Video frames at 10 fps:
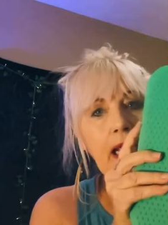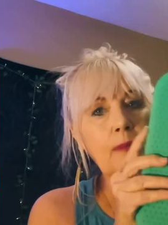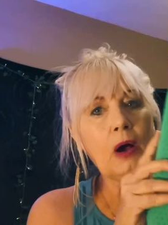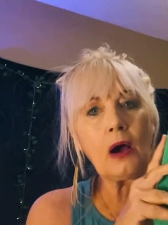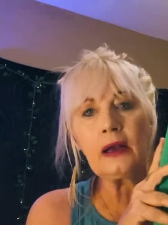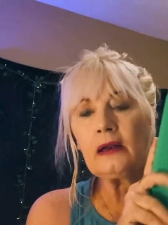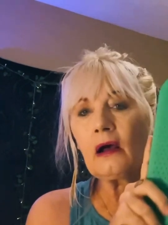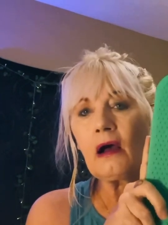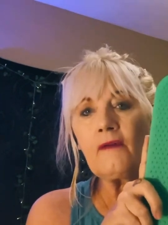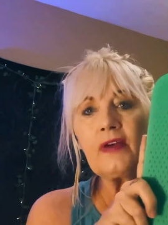them on and
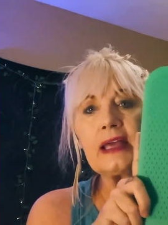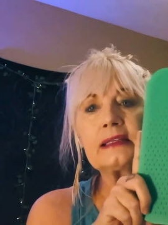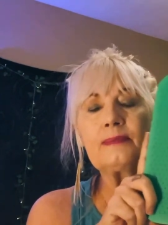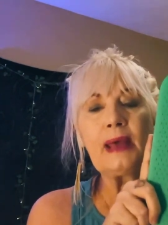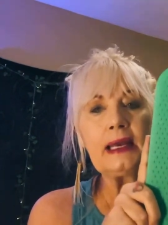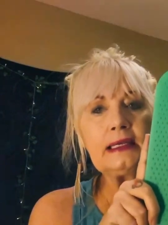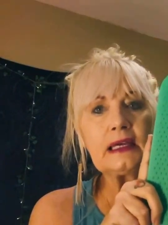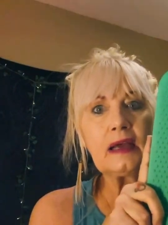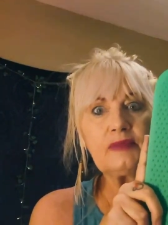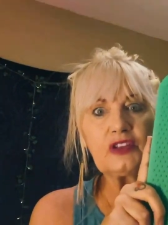off as many
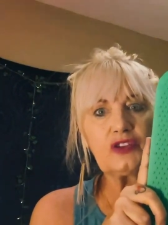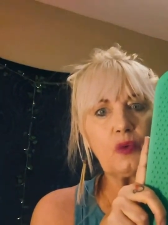times as you